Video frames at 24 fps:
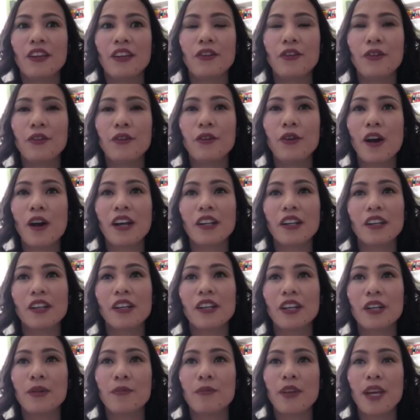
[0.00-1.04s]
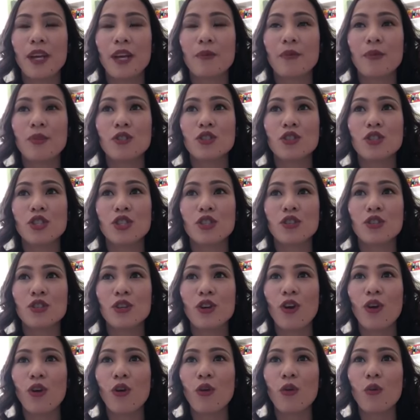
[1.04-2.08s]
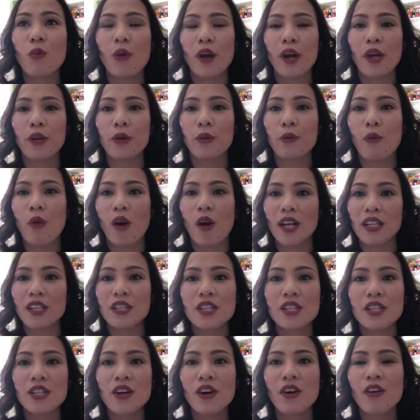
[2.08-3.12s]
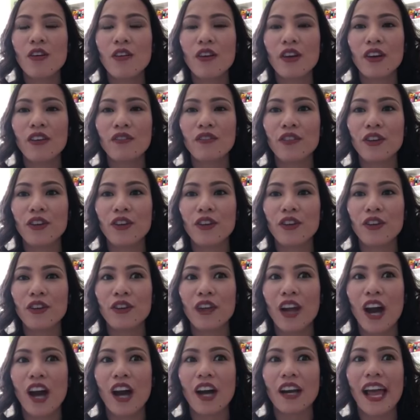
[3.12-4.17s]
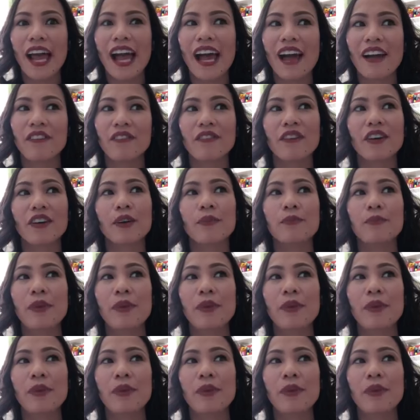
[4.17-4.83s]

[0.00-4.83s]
you're not going to be able to go where you want to go if you do not have